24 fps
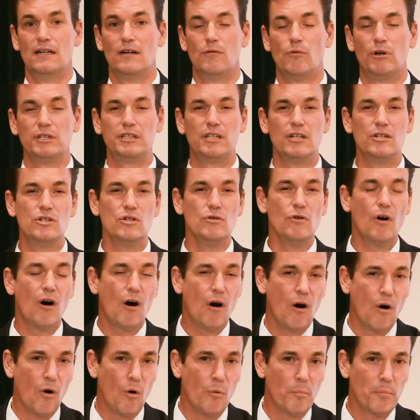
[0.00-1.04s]
What did you
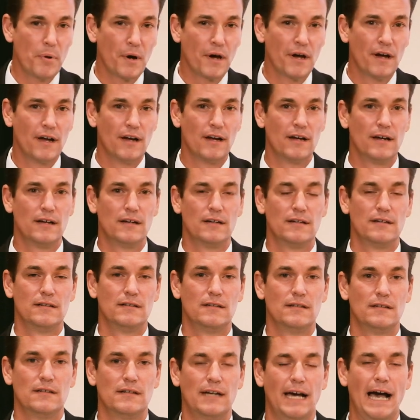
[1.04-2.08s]
hope?
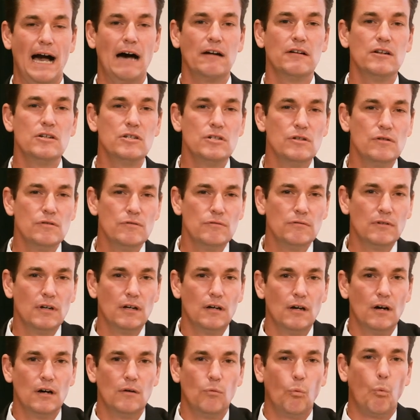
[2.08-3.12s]
How did you
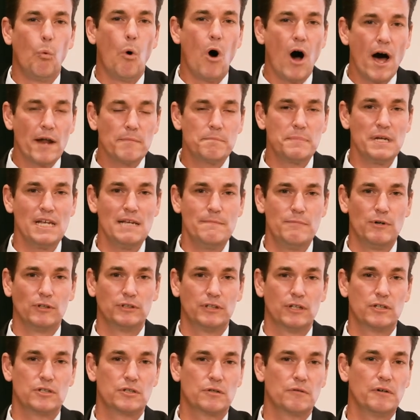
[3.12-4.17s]
want people
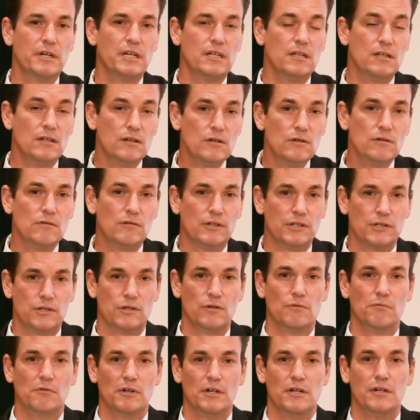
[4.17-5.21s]
to treat you as
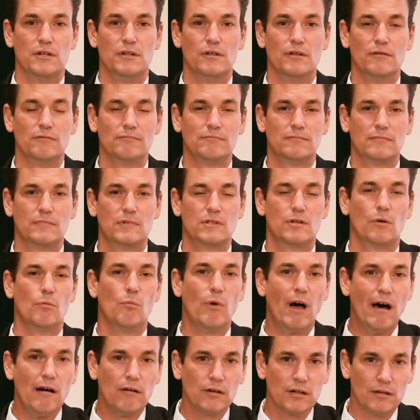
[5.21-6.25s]
you were new, to
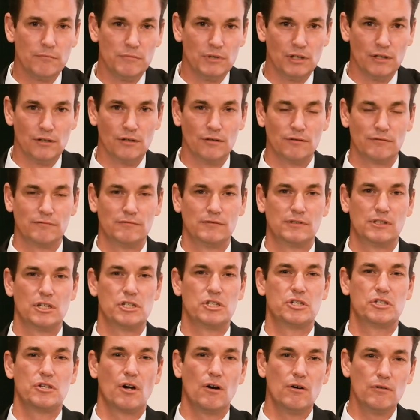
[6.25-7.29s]
welcome you, to
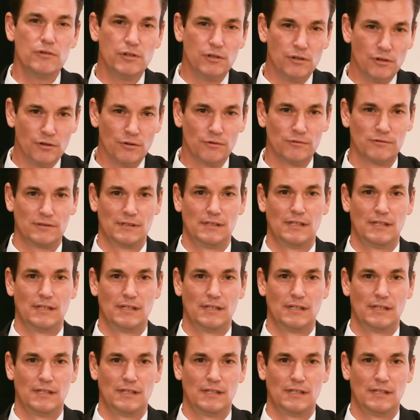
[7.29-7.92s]
show you?